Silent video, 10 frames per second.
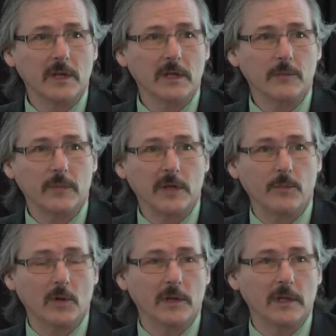million
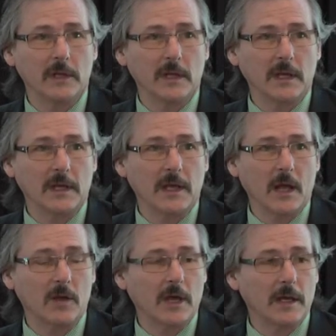people in, in
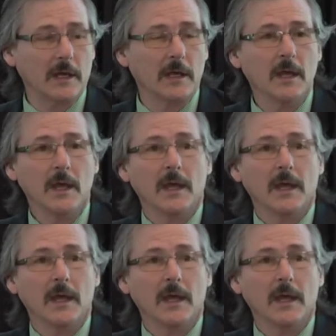Calcutta.